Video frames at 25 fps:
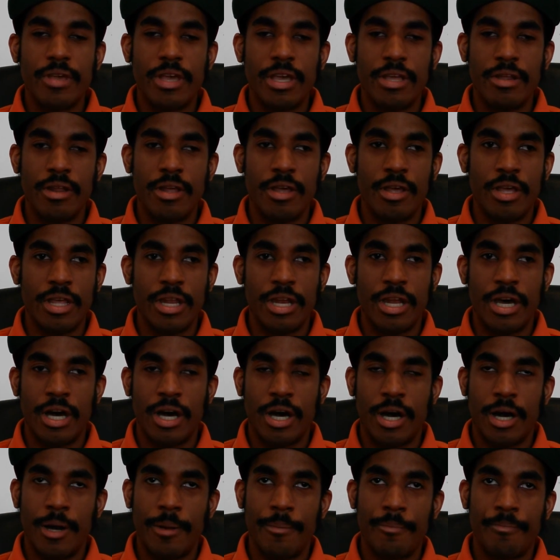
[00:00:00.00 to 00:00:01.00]
And, and
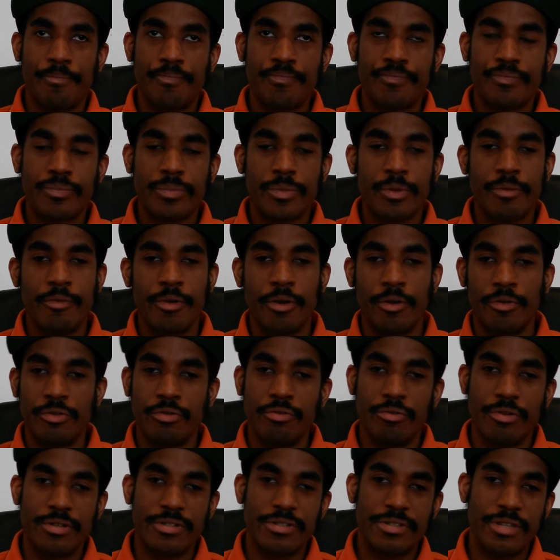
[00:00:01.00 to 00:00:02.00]
um, we're going
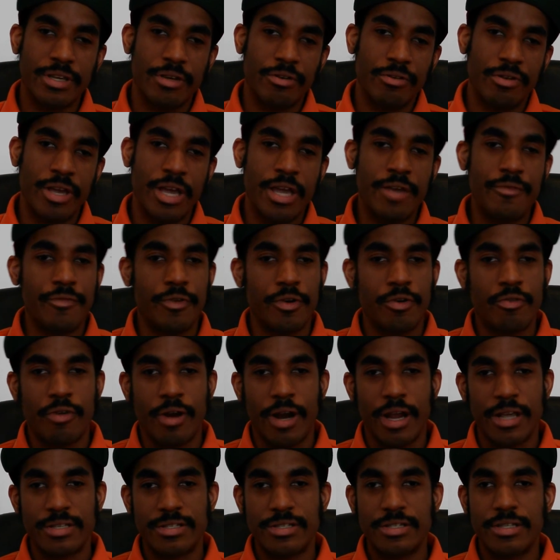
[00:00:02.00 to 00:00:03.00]
to do this thing, okay, for
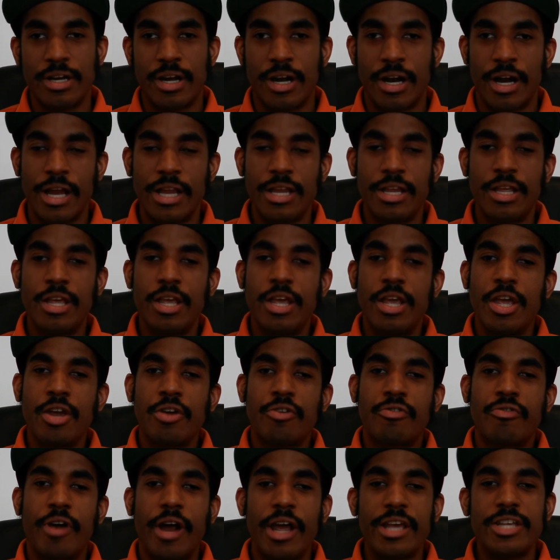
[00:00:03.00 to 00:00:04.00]
Christ. Alright?
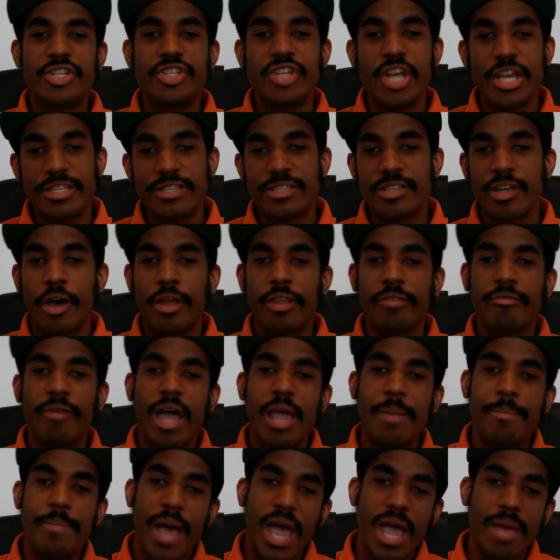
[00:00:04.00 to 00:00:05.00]
Christ Jesus all the
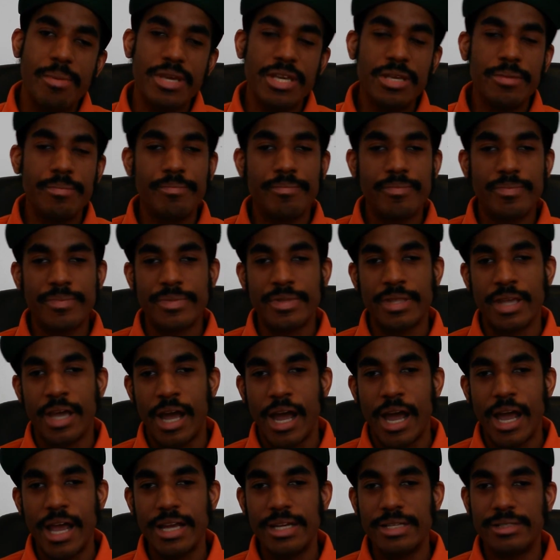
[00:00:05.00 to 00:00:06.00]
way, baby.
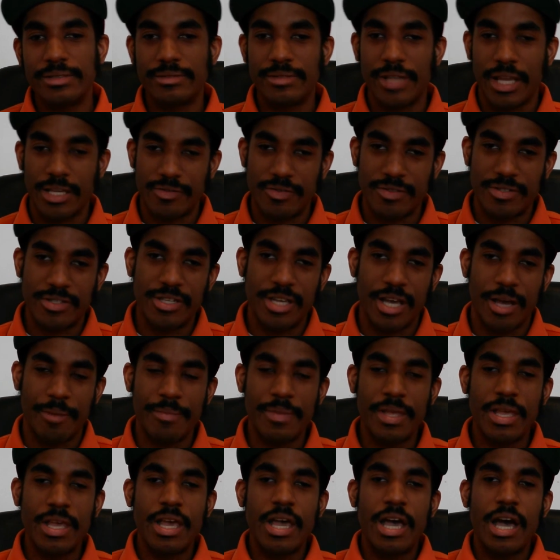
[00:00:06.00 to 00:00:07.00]
Alright? That's what's
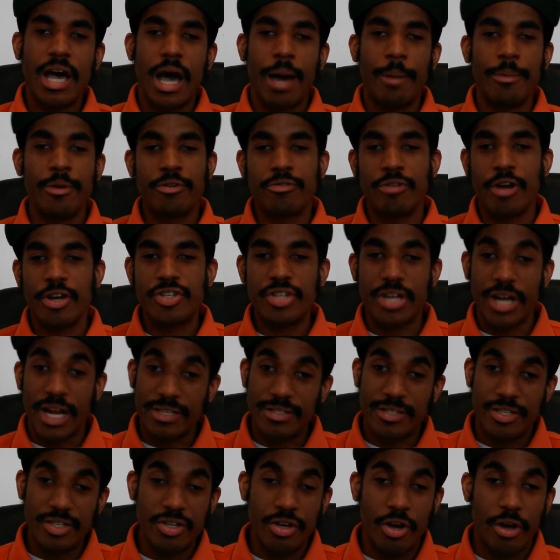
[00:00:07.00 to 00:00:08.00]
up. I'm the creature, and
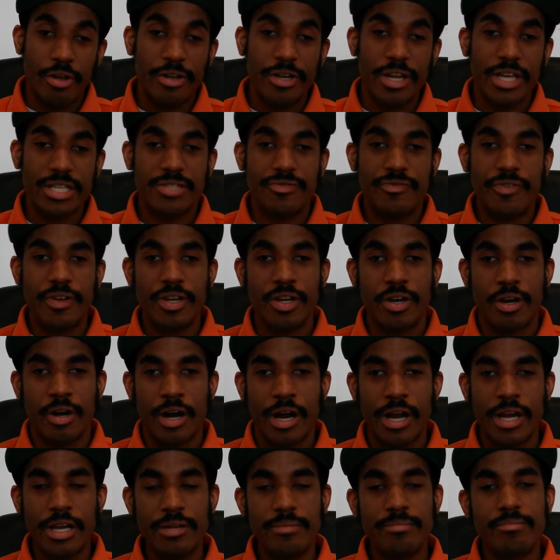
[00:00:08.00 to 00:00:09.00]
I'll see you all in the next video,
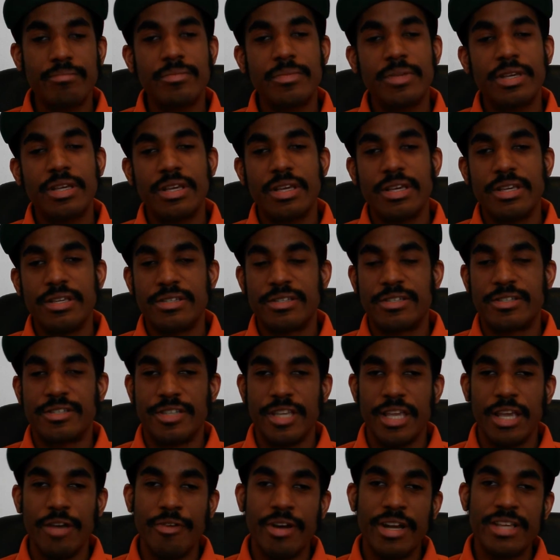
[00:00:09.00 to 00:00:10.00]
alright?
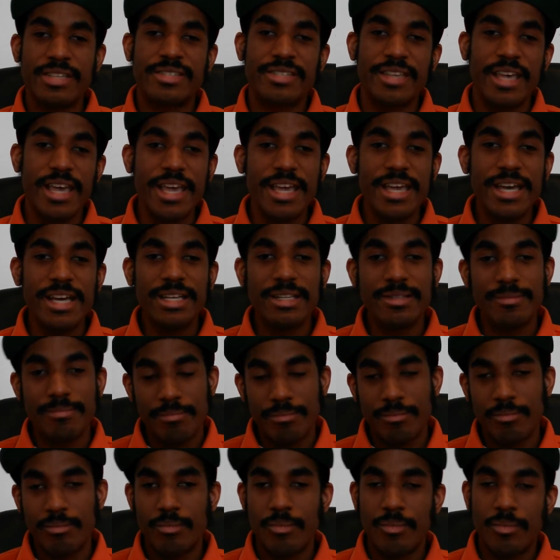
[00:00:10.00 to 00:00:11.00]
See you when I see you.
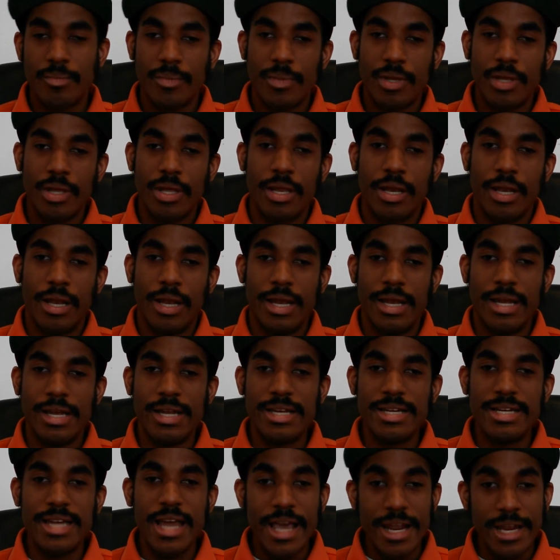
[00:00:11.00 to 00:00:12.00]

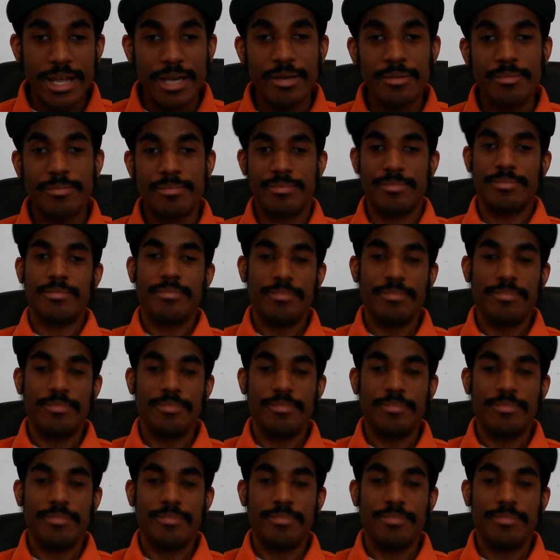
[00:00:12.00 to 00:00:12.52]
Later.